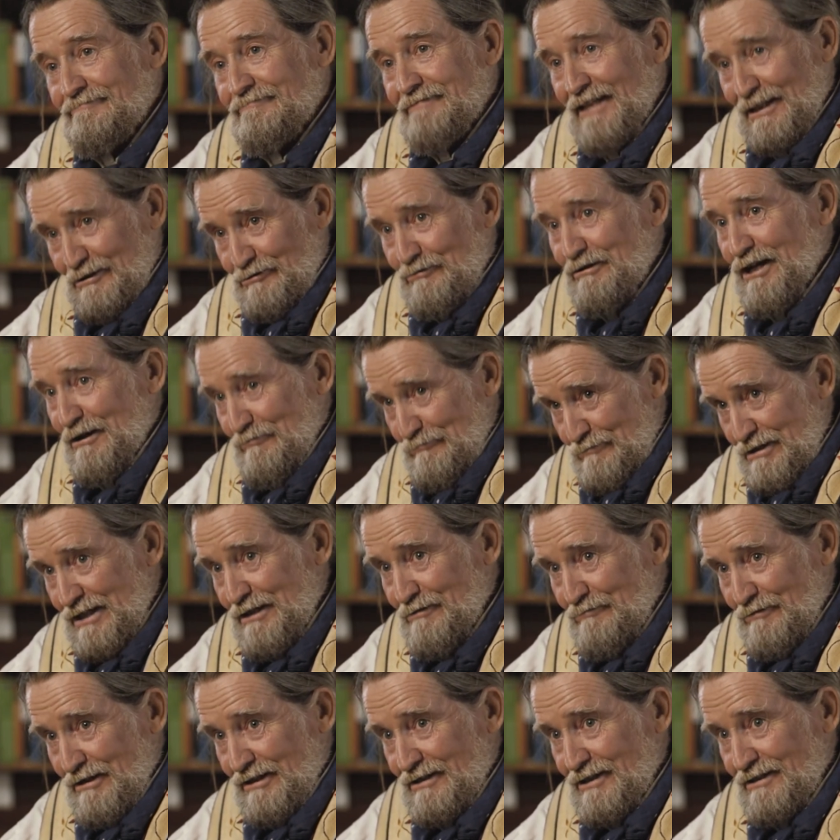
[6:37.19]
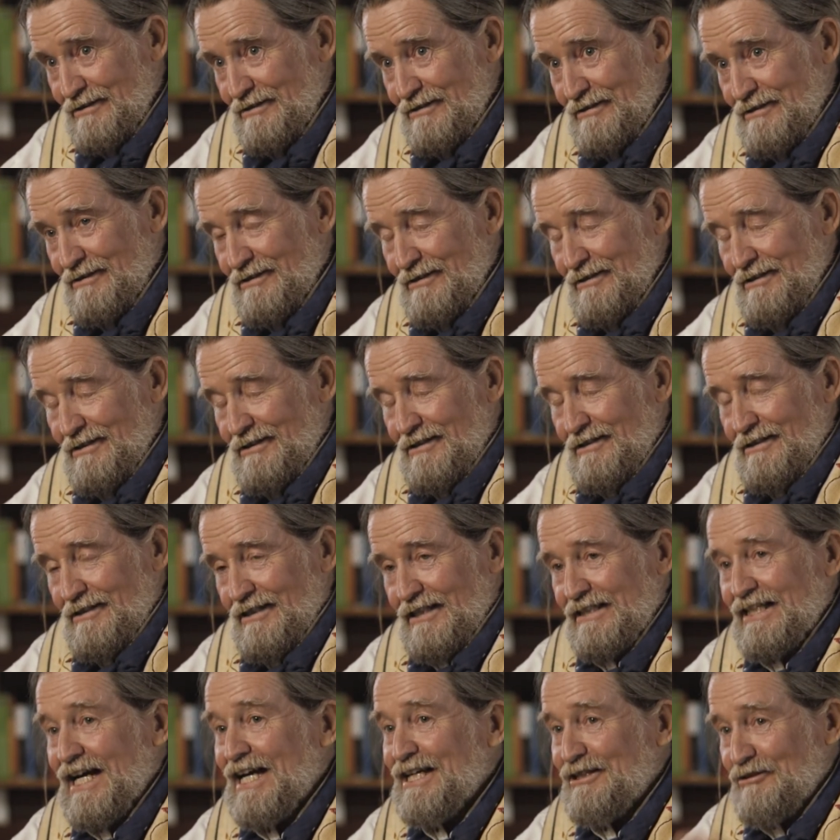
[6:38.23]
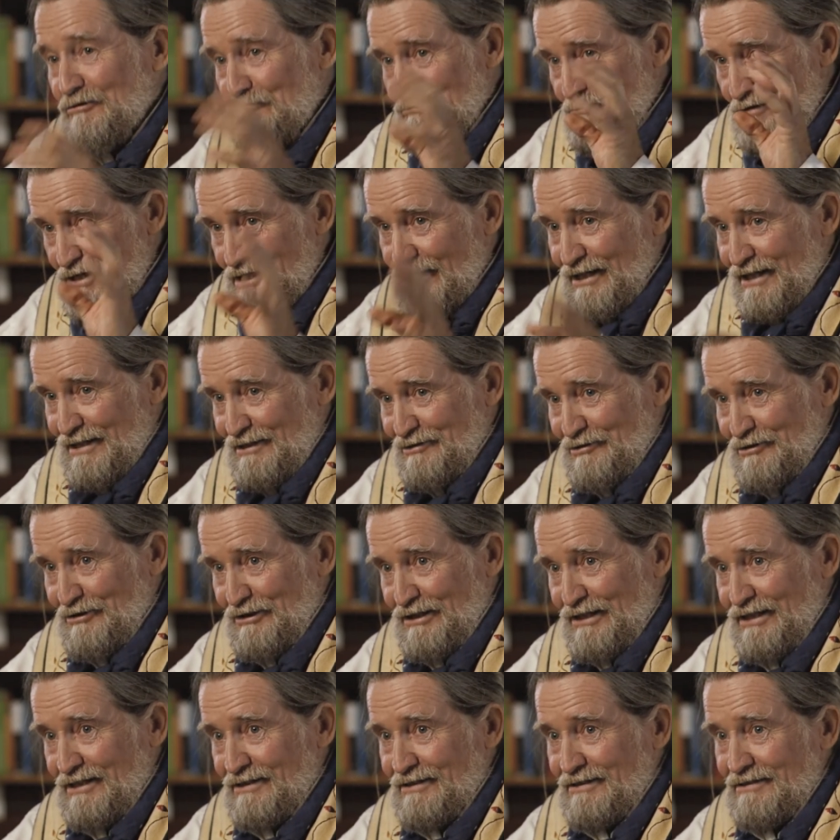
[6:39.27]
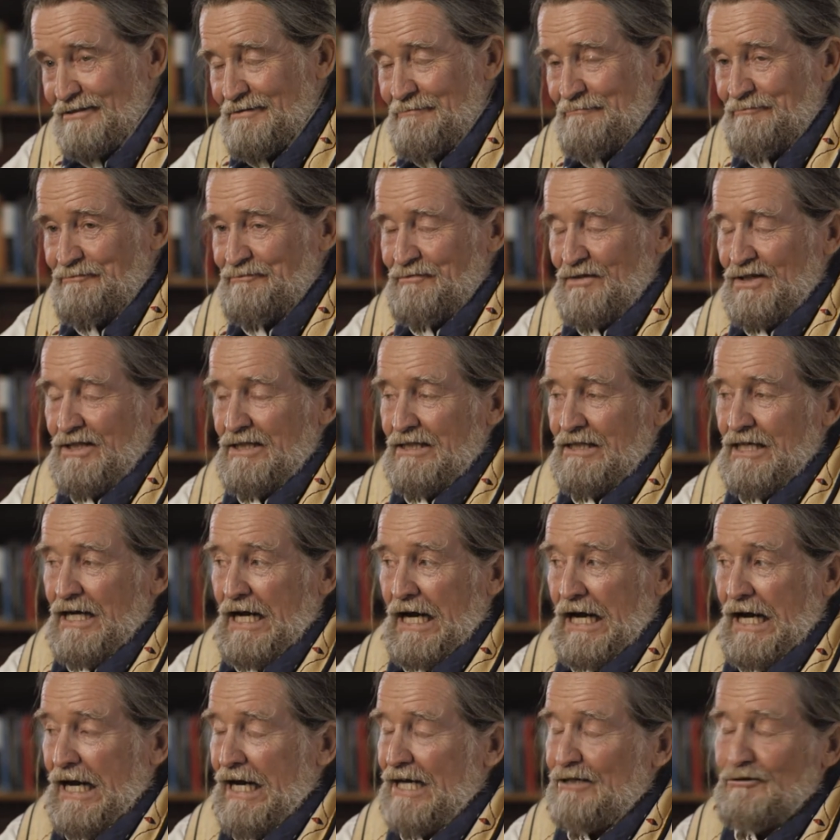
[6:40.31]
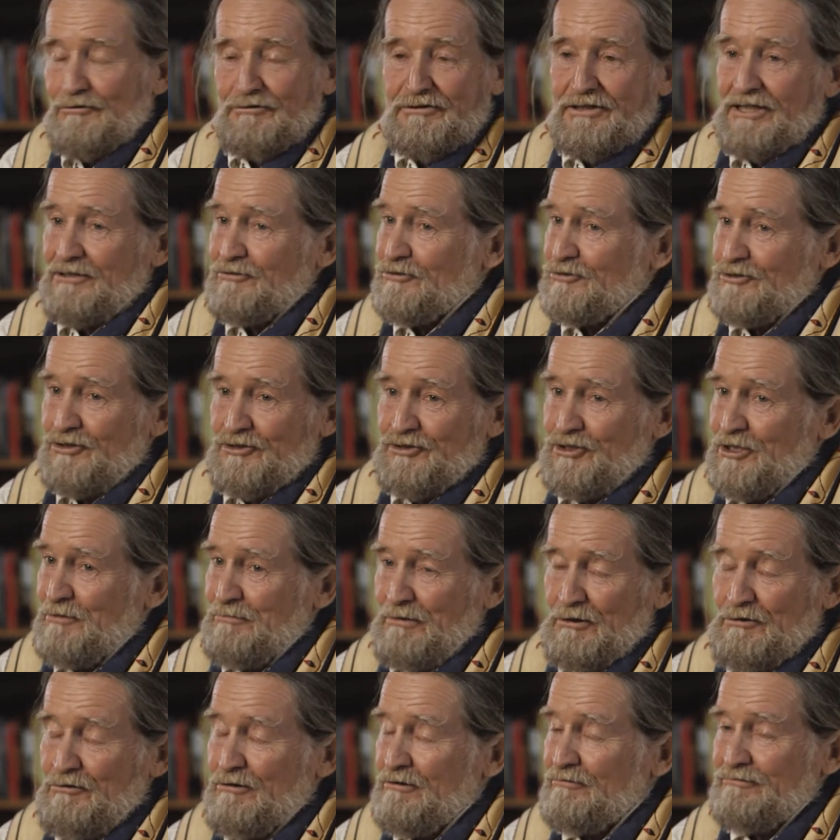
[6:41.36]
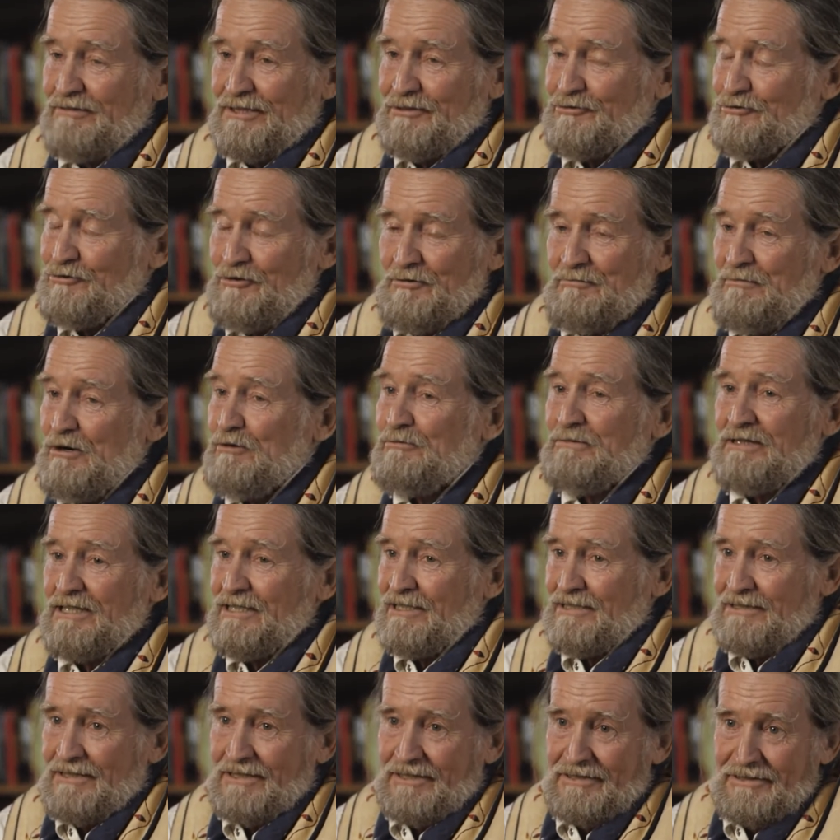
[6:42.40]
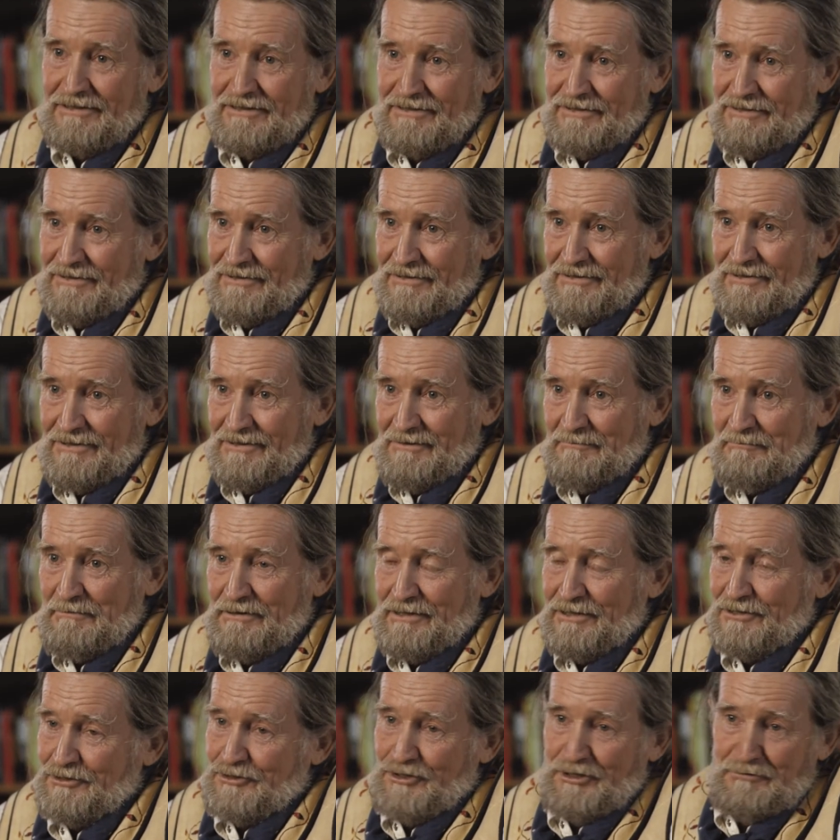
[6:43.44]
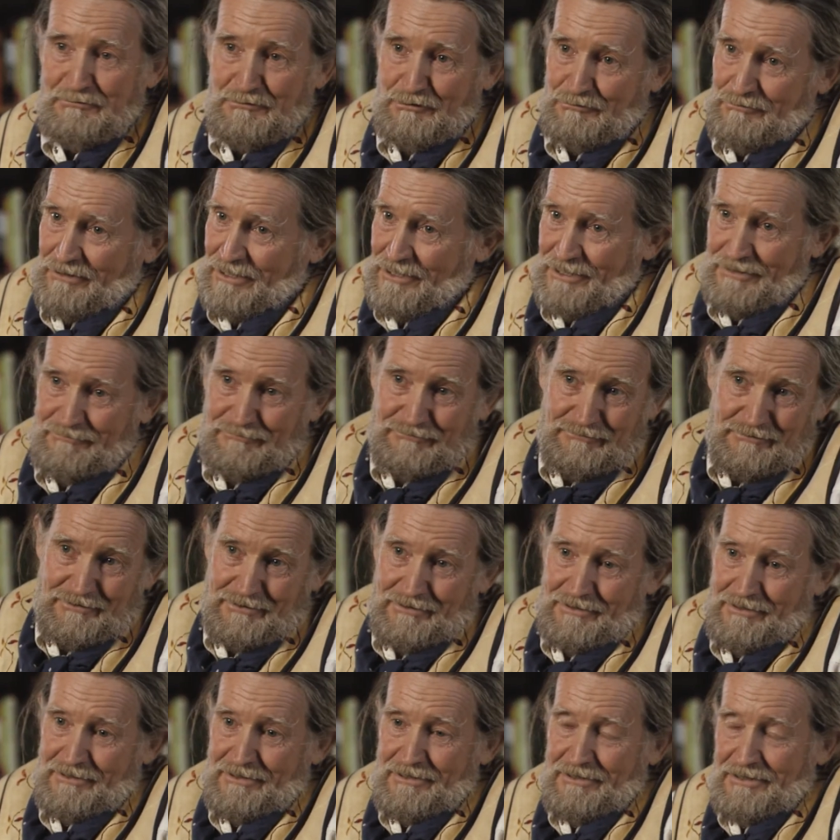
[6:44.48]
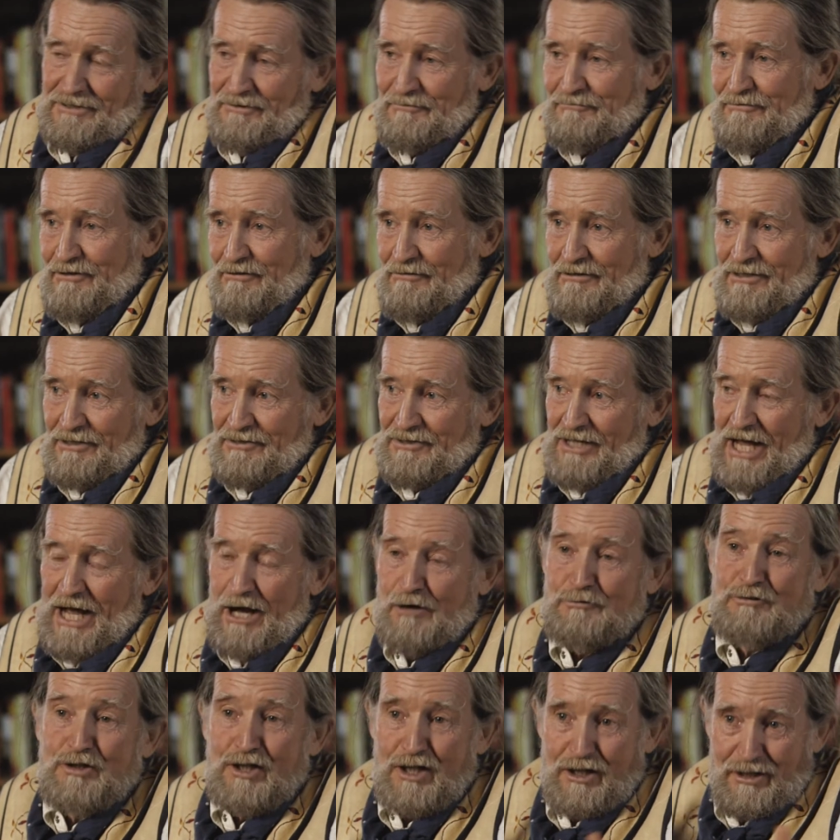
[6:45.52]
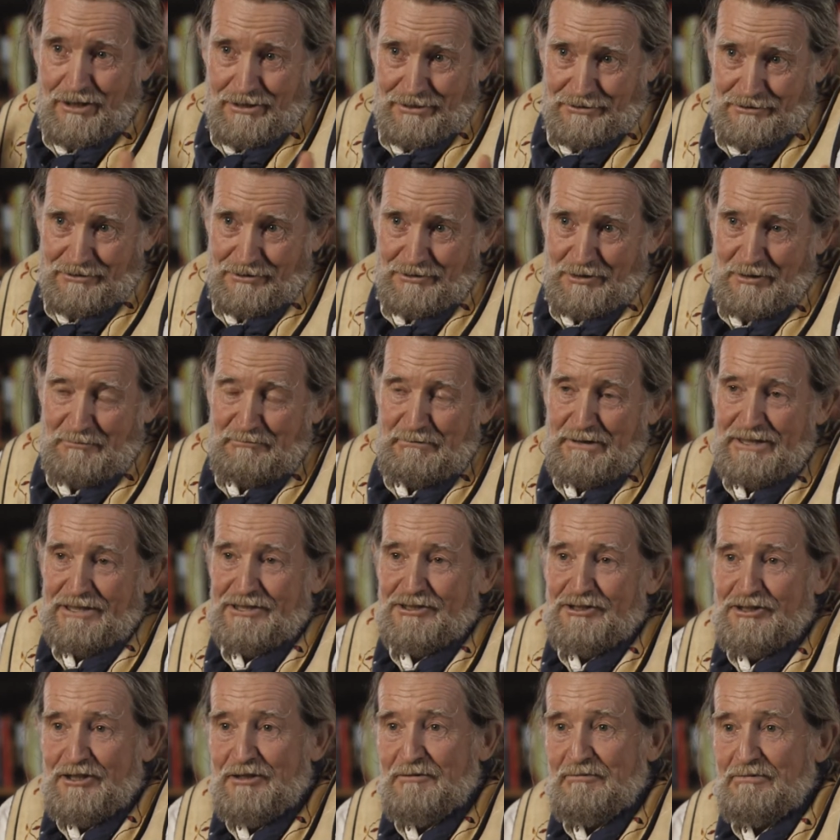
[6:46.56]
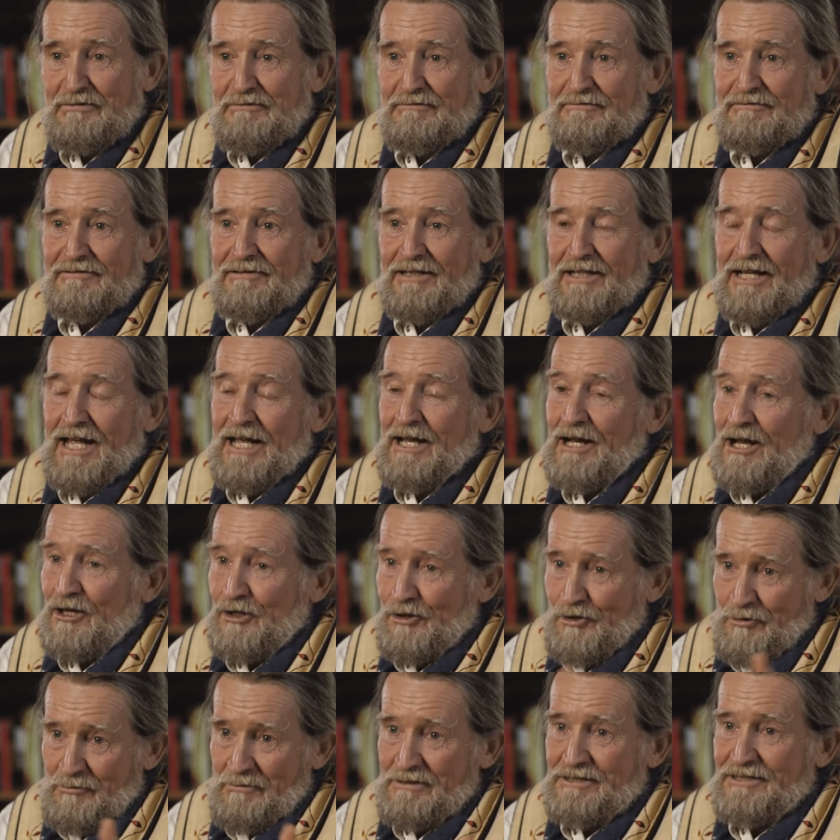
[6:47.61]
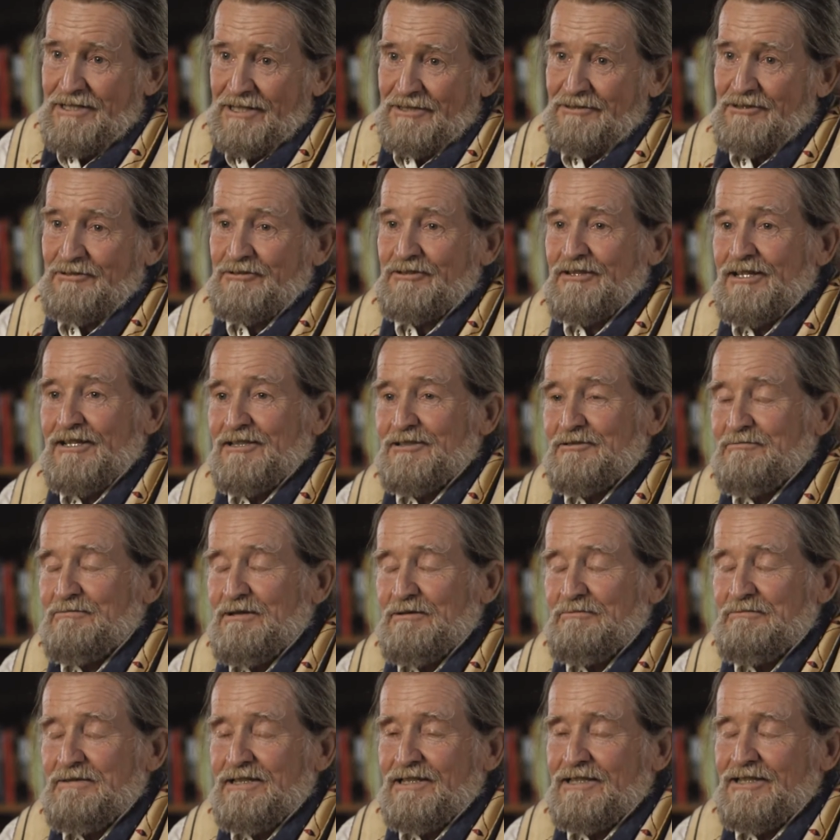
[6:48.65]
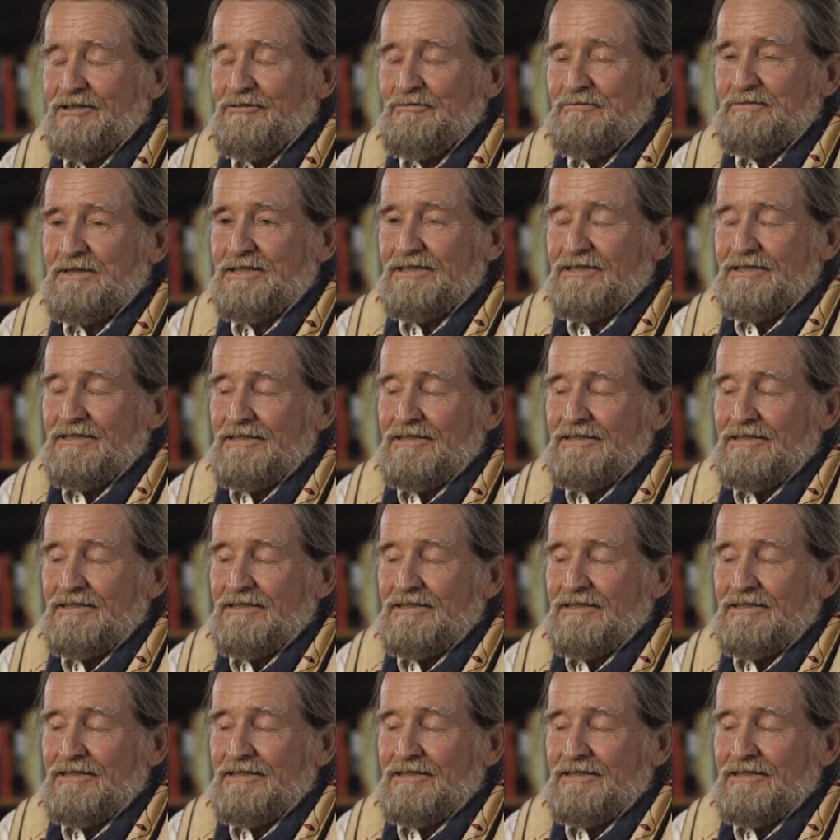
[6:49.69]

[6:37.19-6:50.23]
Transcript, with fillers: That's what I really wanted. And I had to realize on that. I don't think there's a sheep equivalent to a moment like that because sheep don't have the various out clauses on being sheep that eh, humans exercise about being human.